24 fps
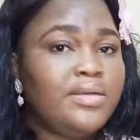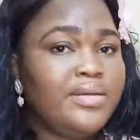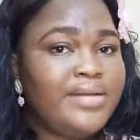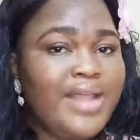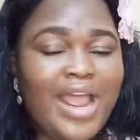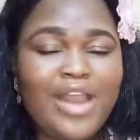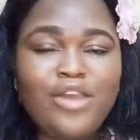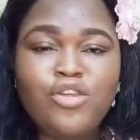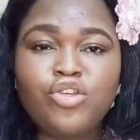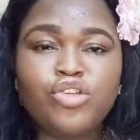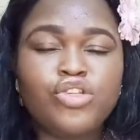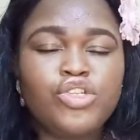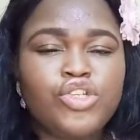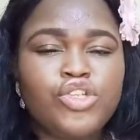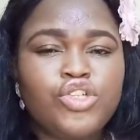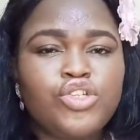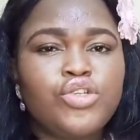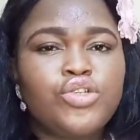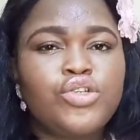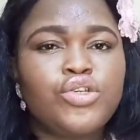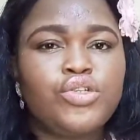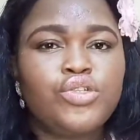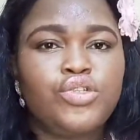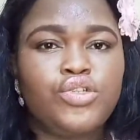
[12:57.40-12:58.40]
then you
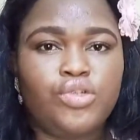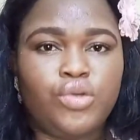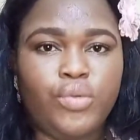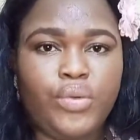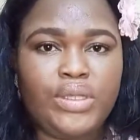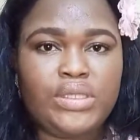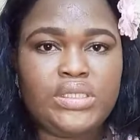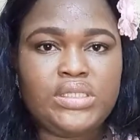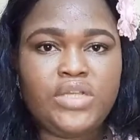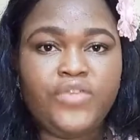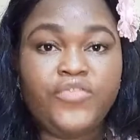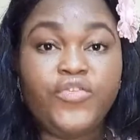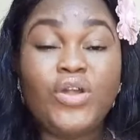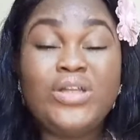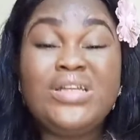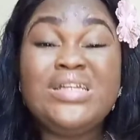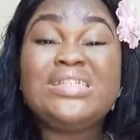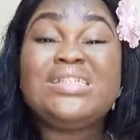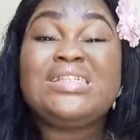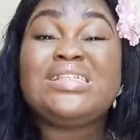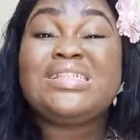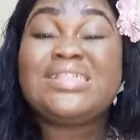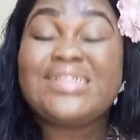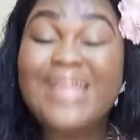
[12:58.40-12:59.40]
shouldn't do it for the
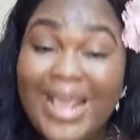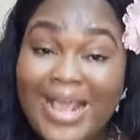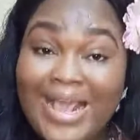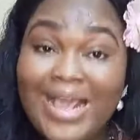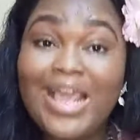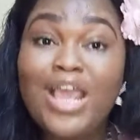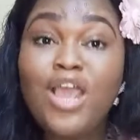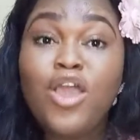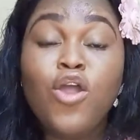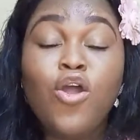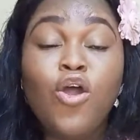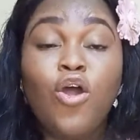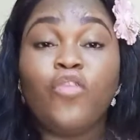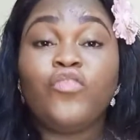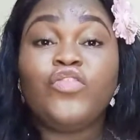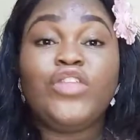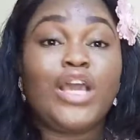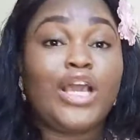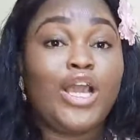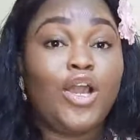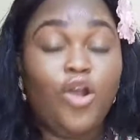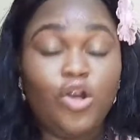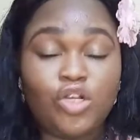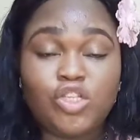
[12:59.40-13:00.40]
sake of
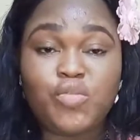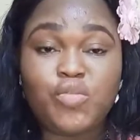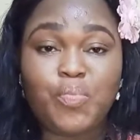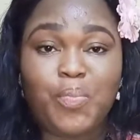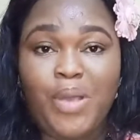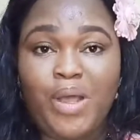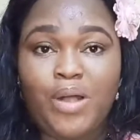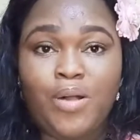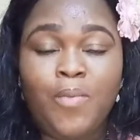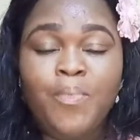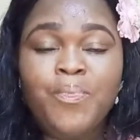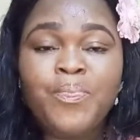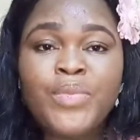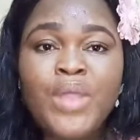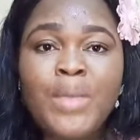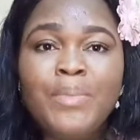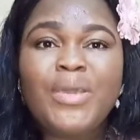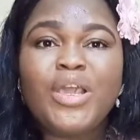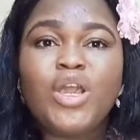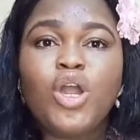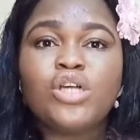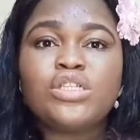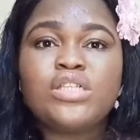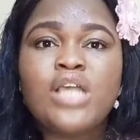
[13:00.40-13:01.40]
the gospel.
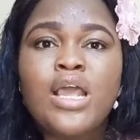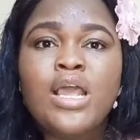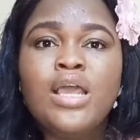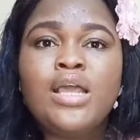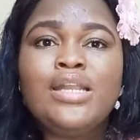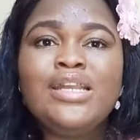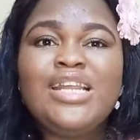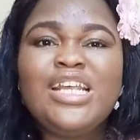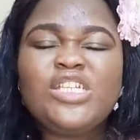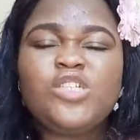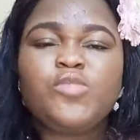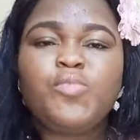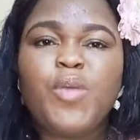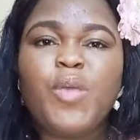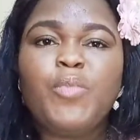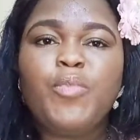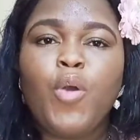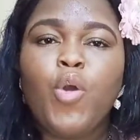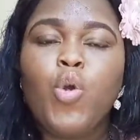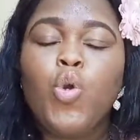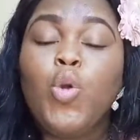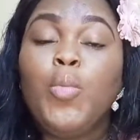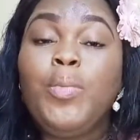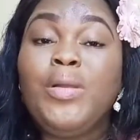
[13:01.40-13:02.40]
Because these
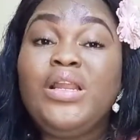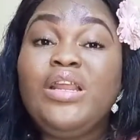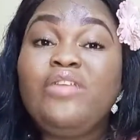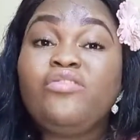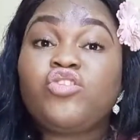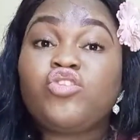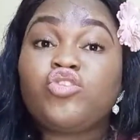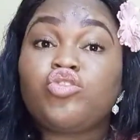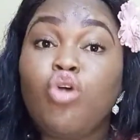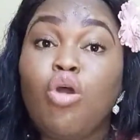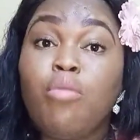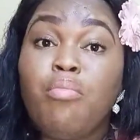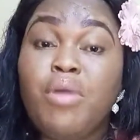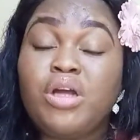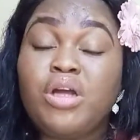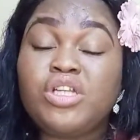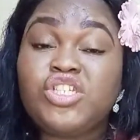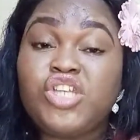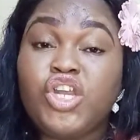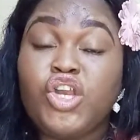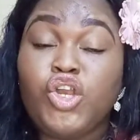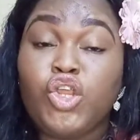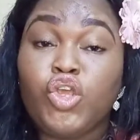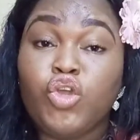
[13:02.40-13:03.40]
people who believe so
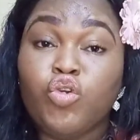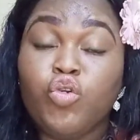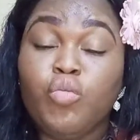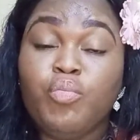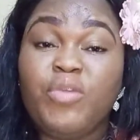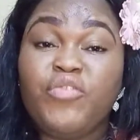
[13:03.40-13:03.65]
much in you